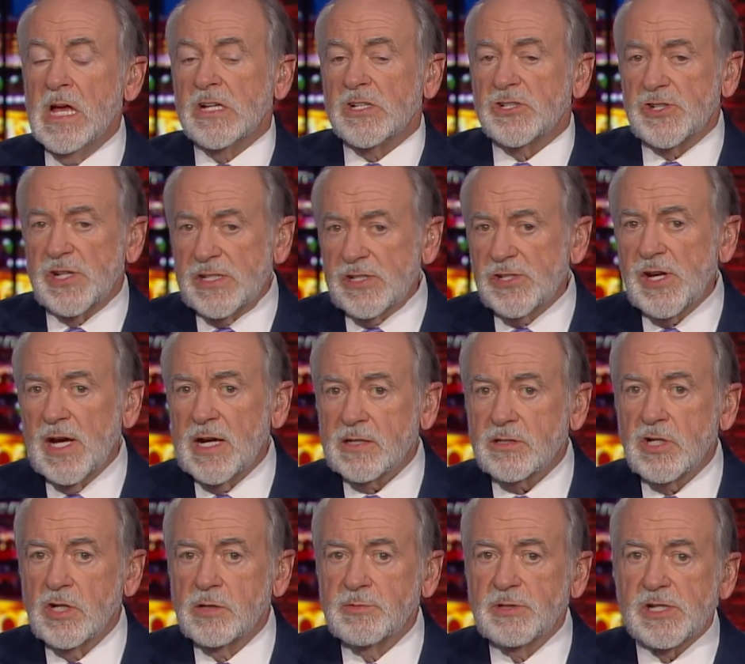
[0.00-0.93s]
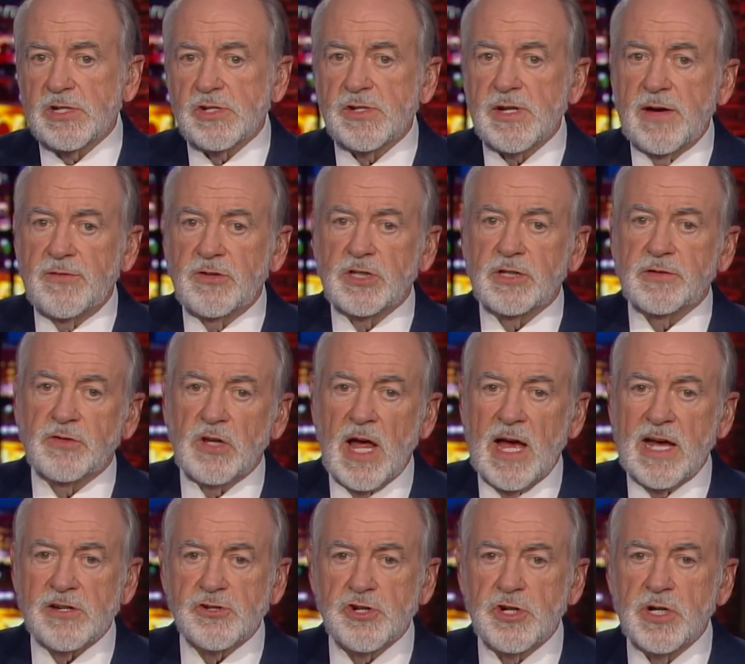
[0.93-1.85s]
Since October the 7th of
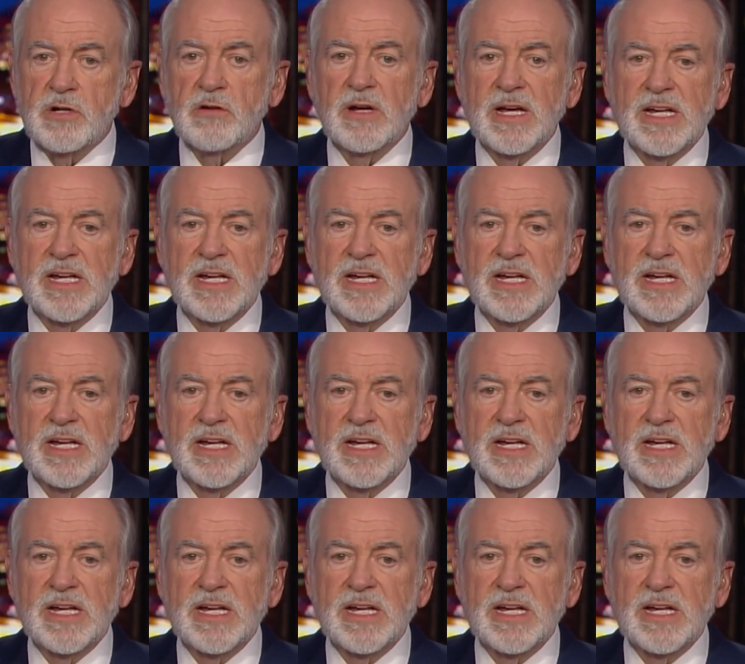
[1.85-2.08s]
last year,